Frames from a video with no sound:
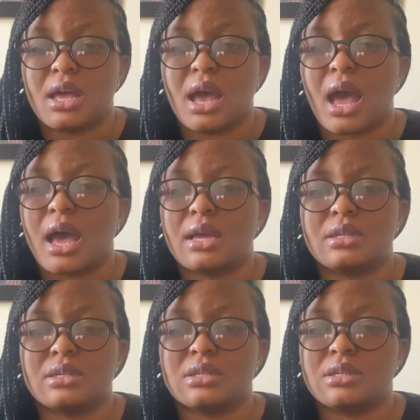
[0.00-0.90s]

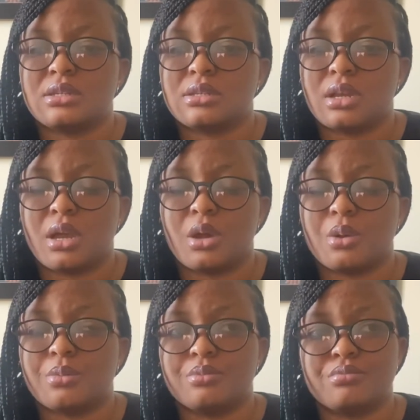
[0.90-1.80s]
and
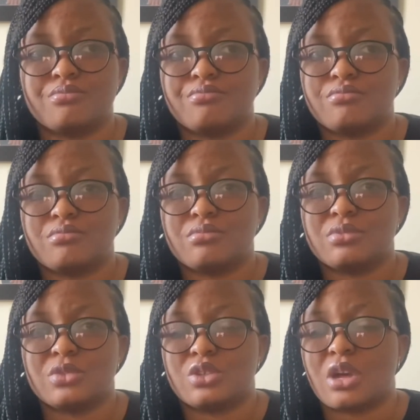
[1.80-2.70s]

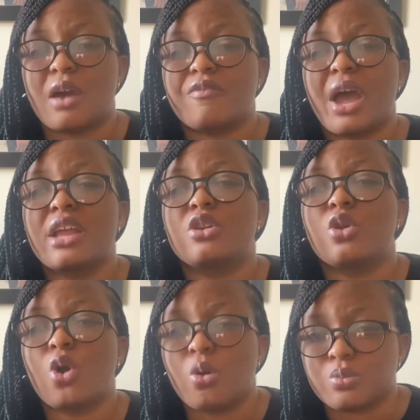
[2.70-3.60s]
you can find
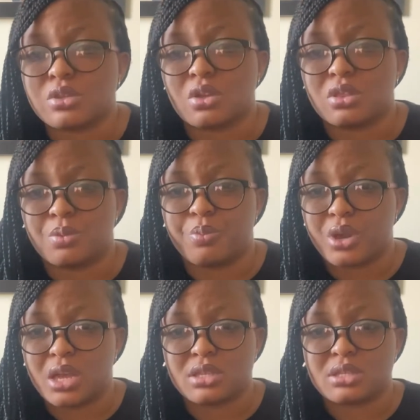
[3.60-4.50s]
lumps on the
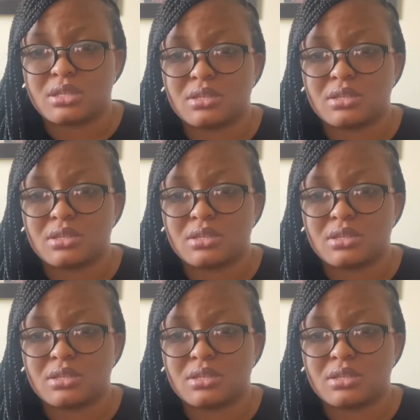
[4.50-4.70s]
breast.